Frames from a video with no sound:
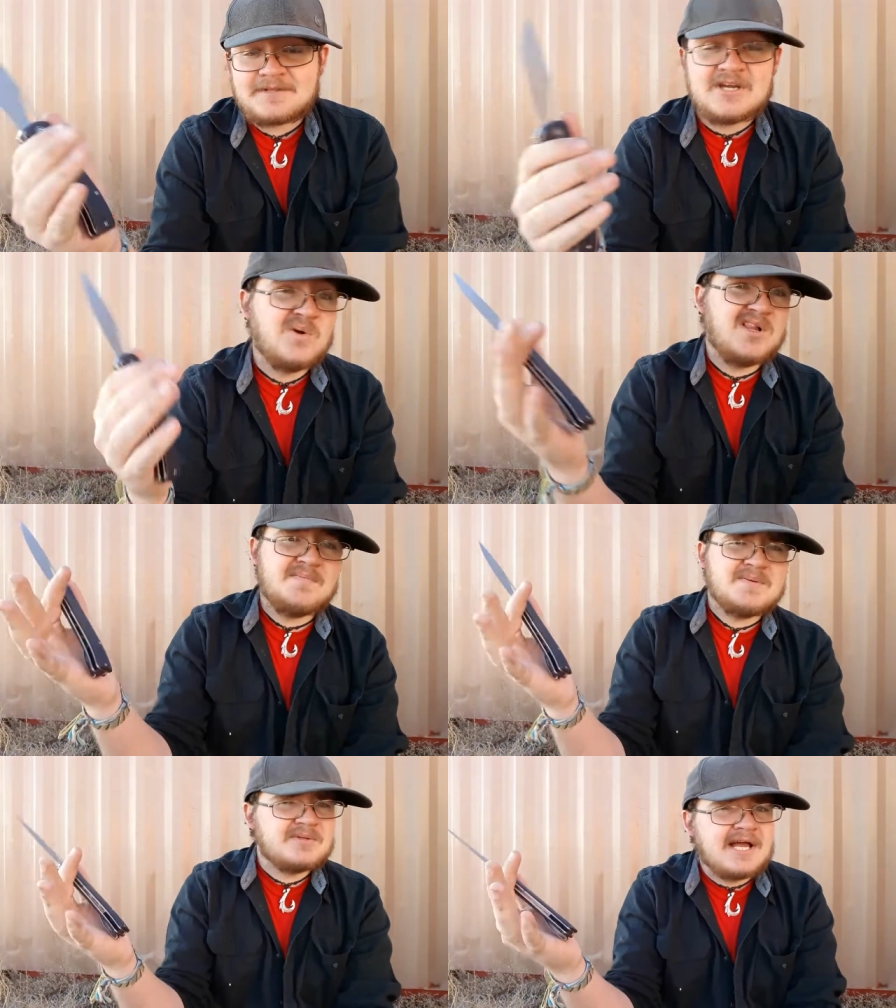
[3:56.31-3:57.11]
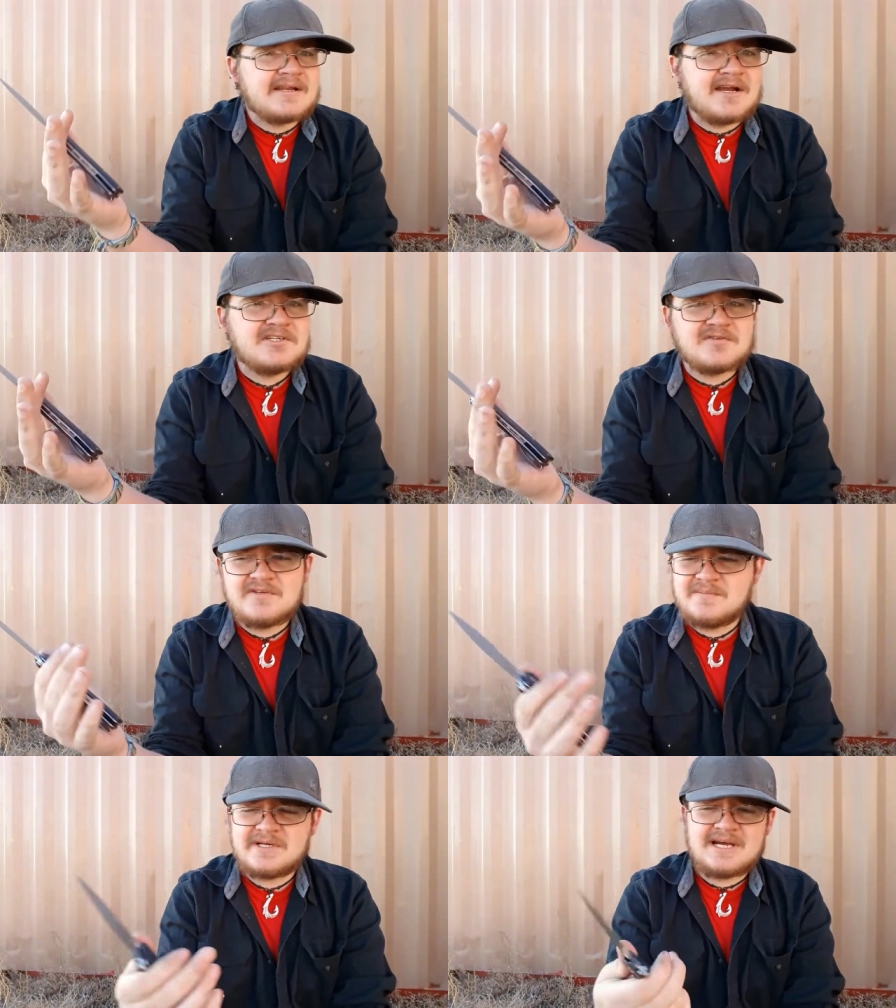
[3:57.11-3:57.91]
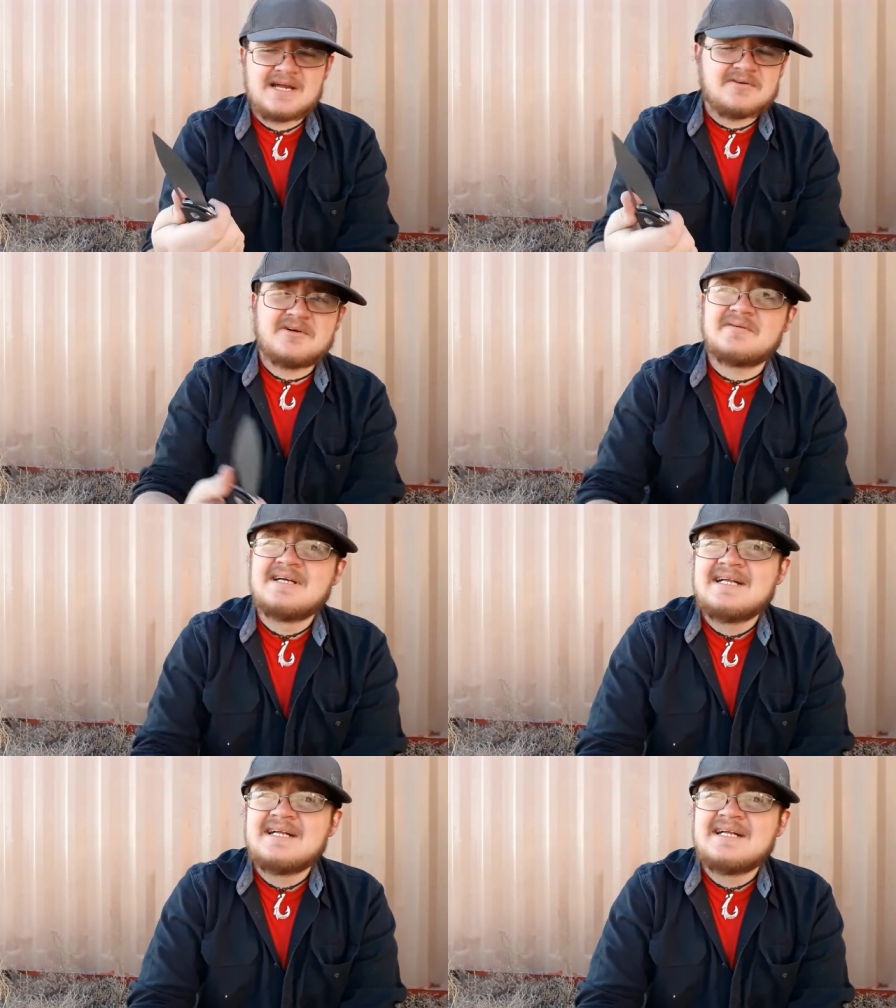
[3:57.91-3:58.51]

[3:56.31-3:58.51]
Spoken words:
I know a lot of people like Nitro V, but I don't know.